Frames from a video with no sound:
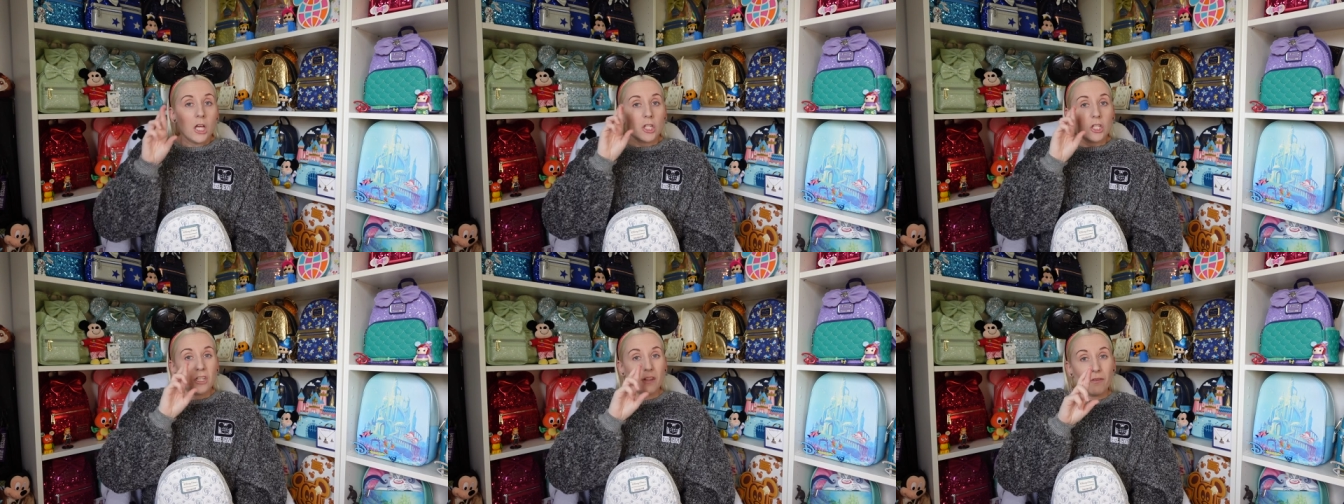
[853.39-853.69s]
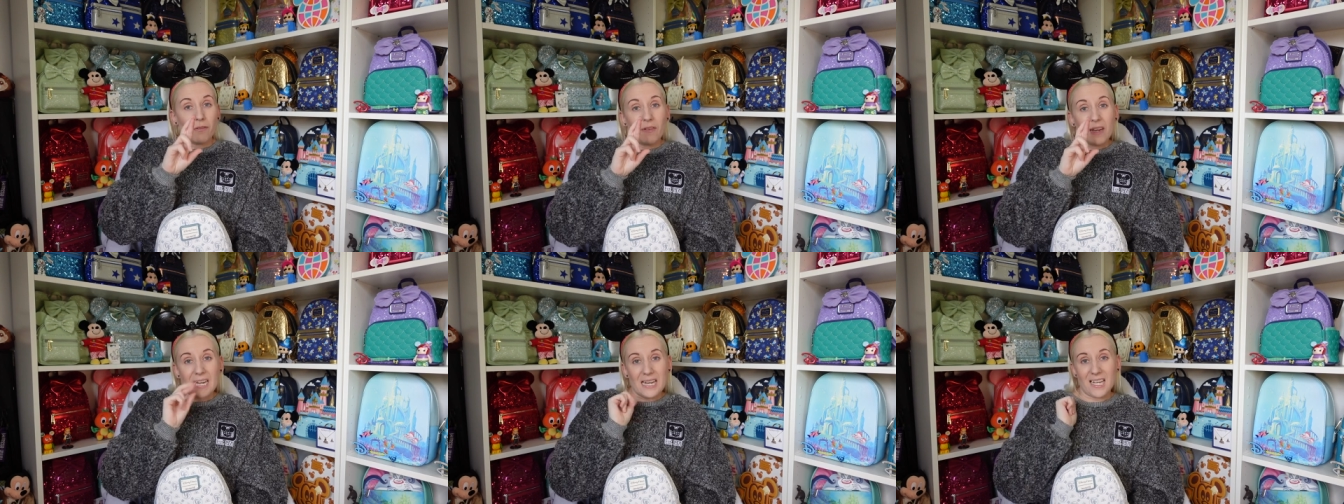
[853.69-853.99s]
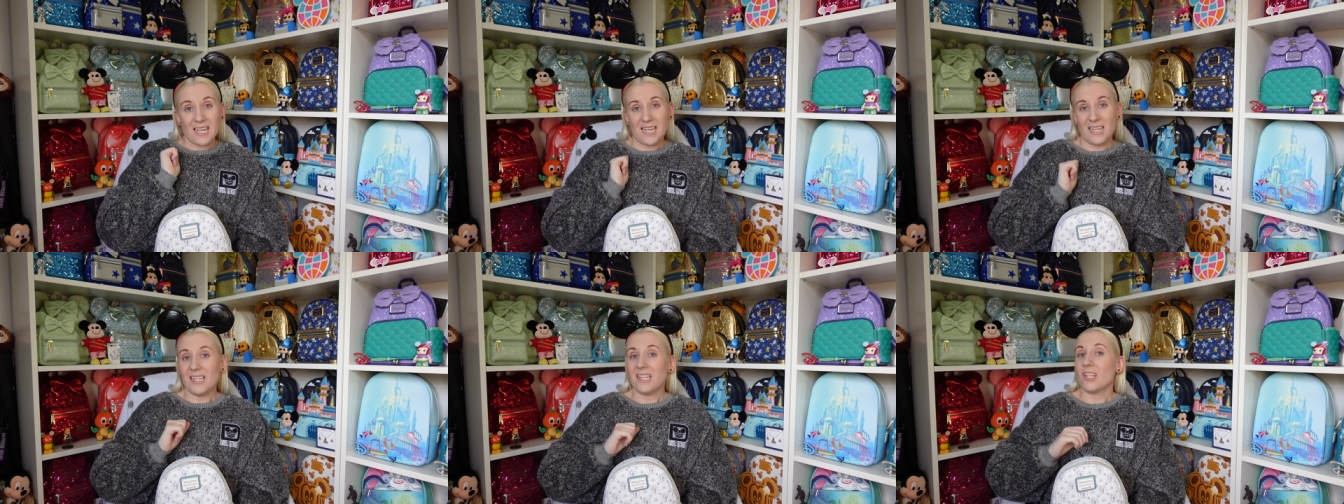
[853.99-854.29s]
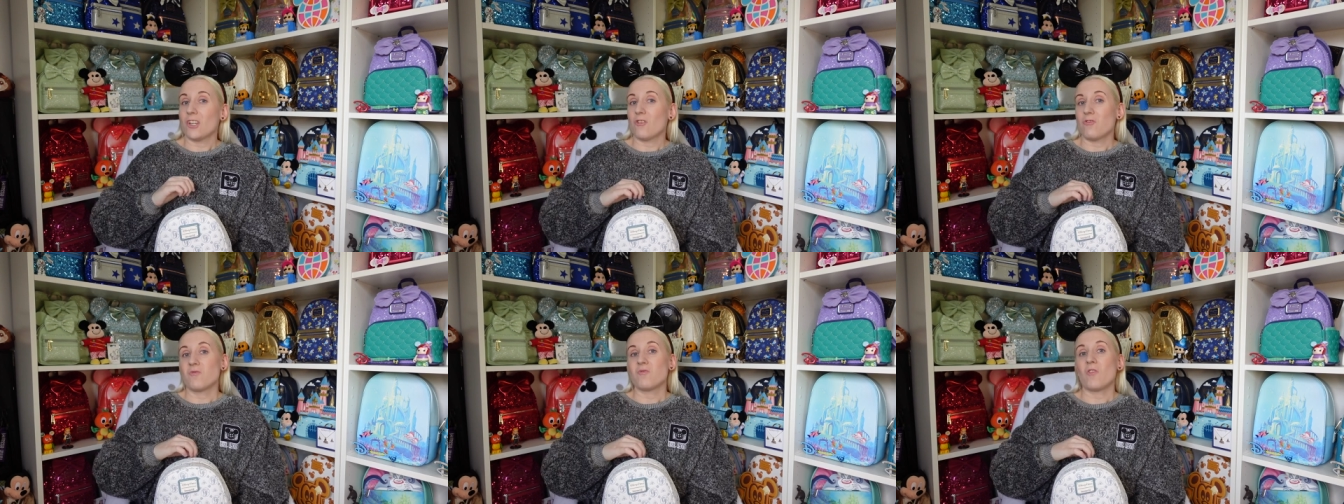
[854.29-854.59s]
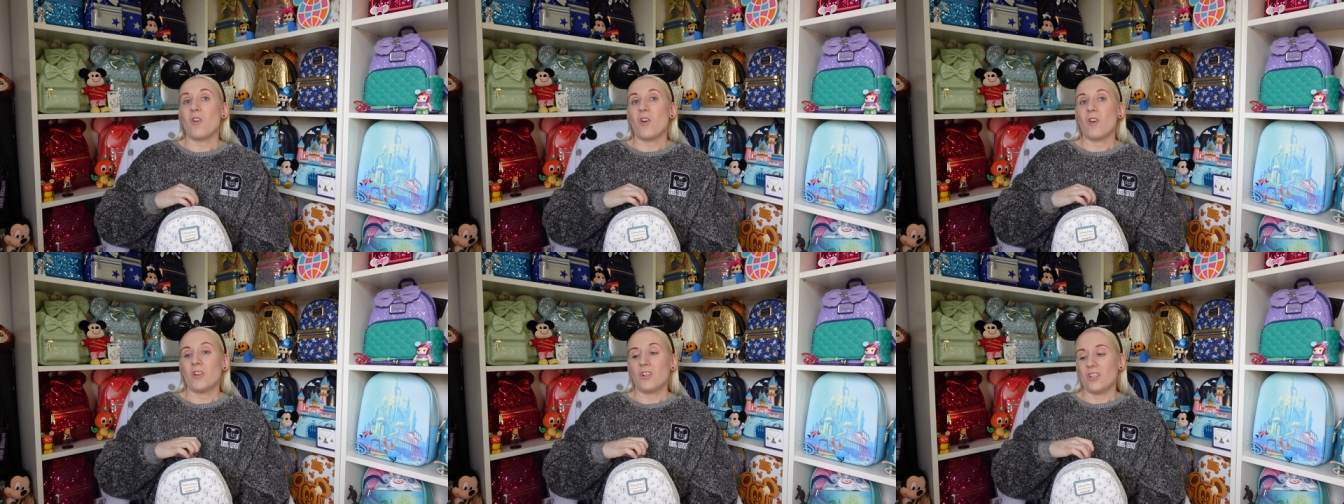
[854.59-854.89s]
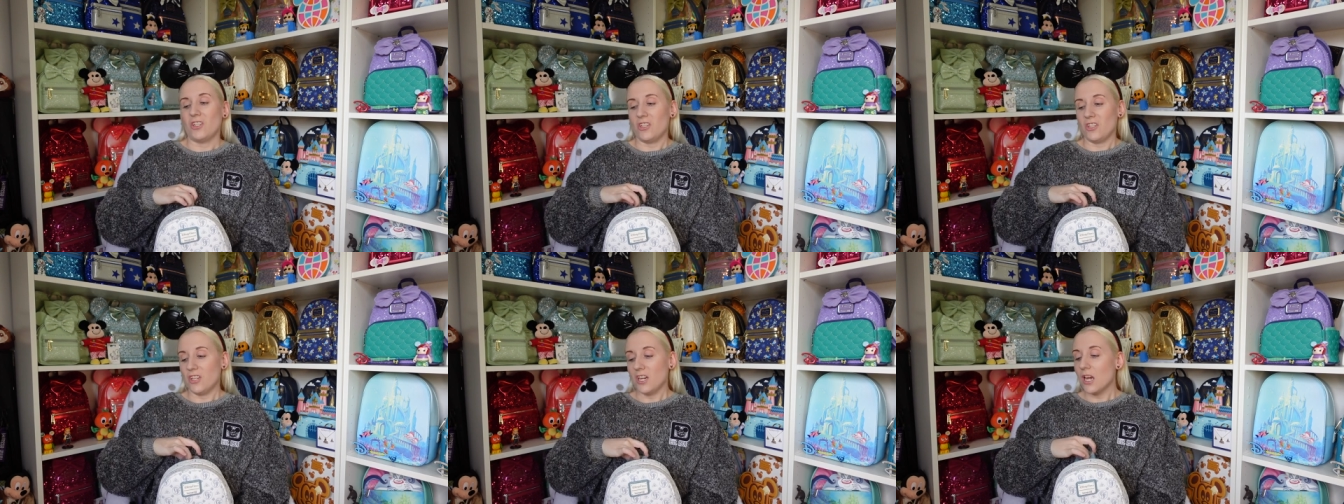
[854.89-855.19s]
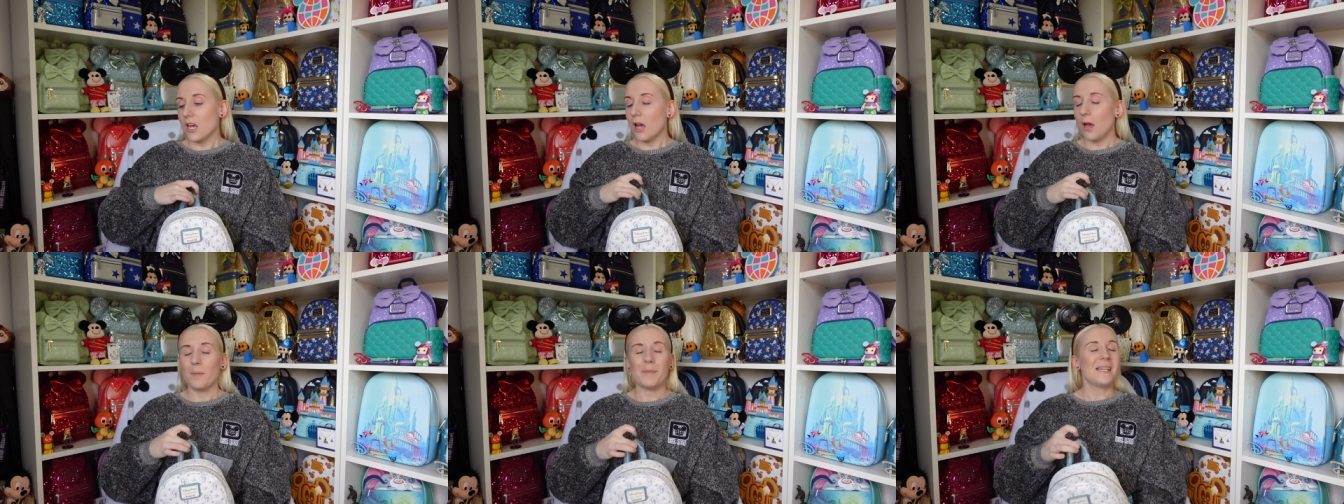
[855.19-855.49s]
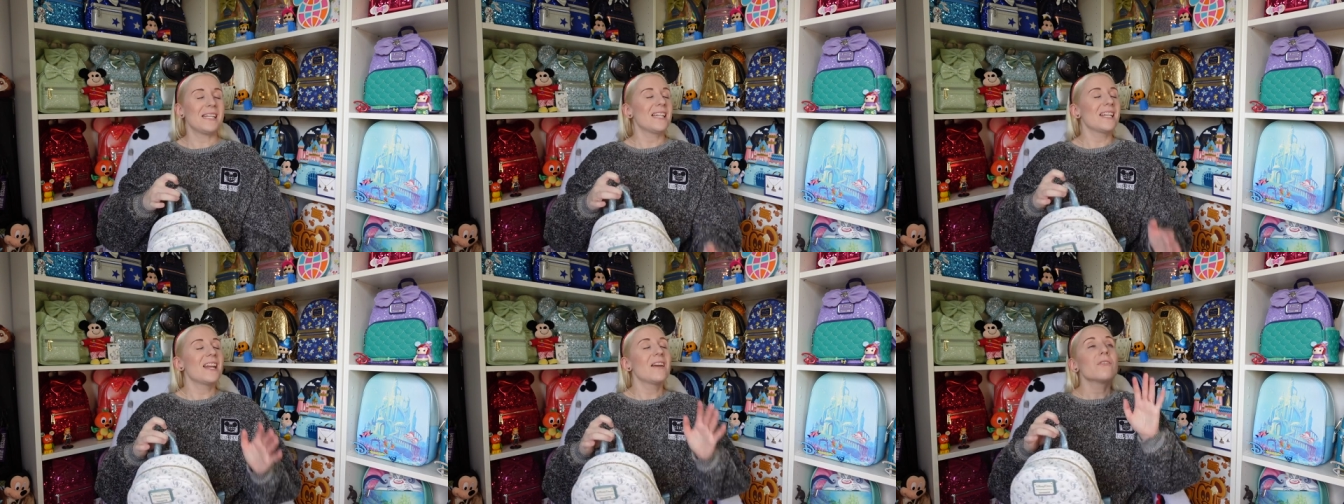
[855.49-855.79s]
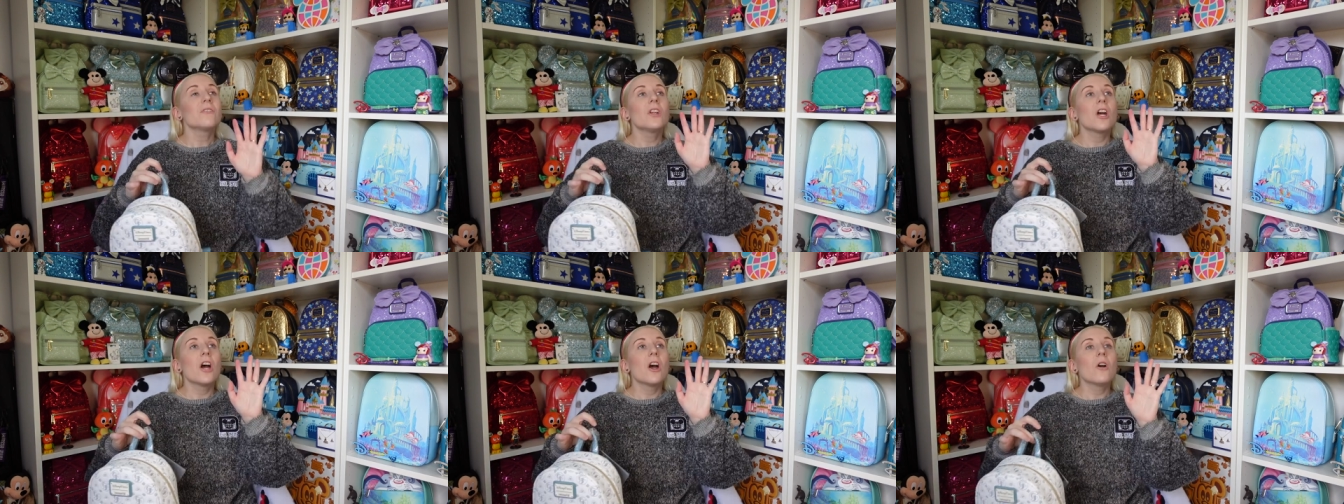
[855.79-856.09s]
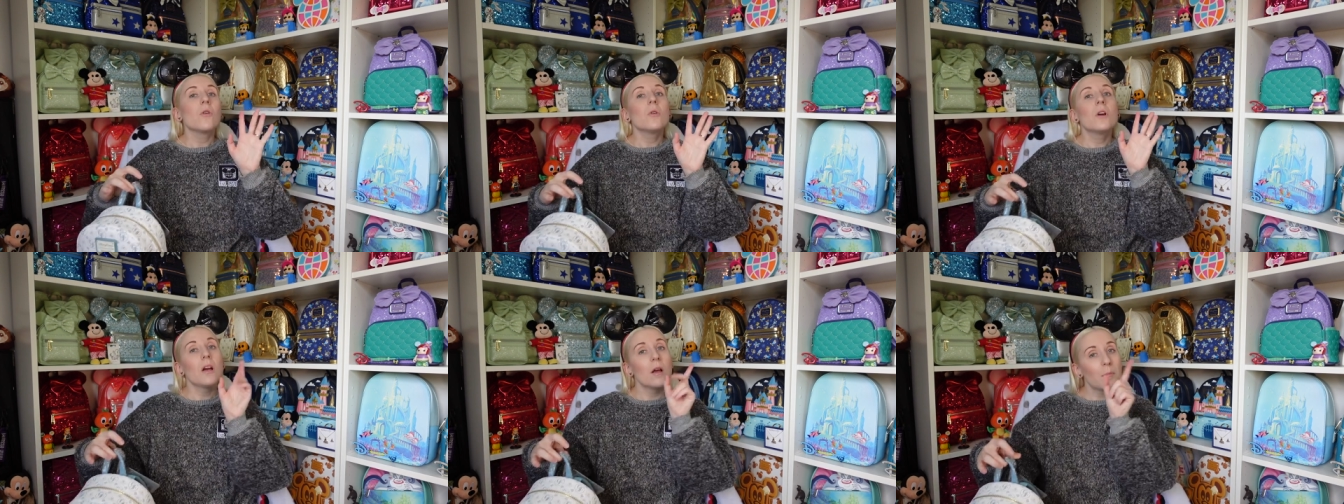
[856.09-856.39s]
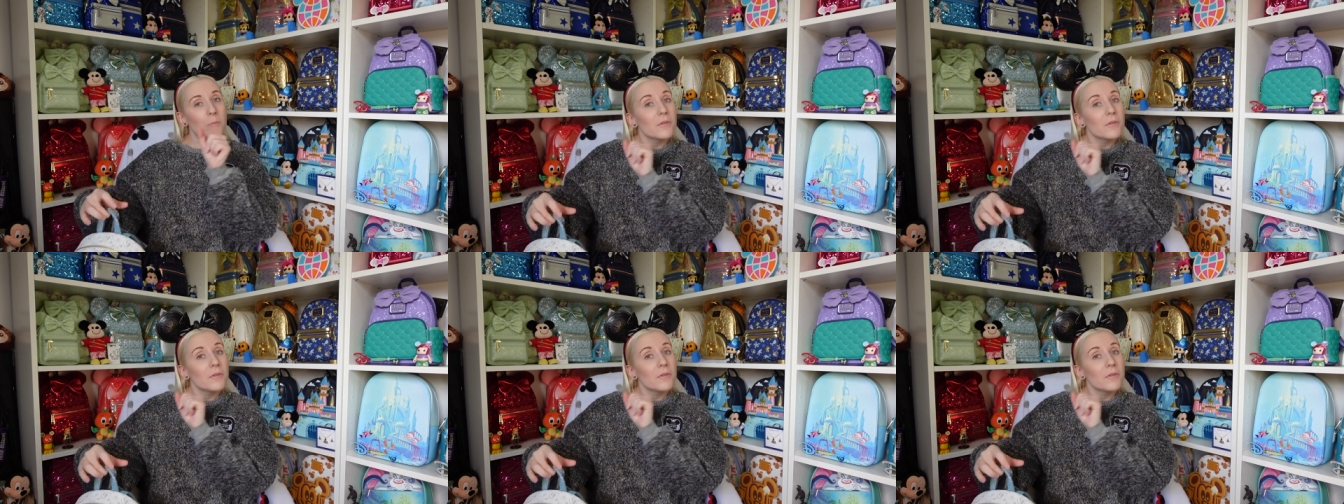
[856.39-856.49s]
So fingers crossed. I mean, you never know,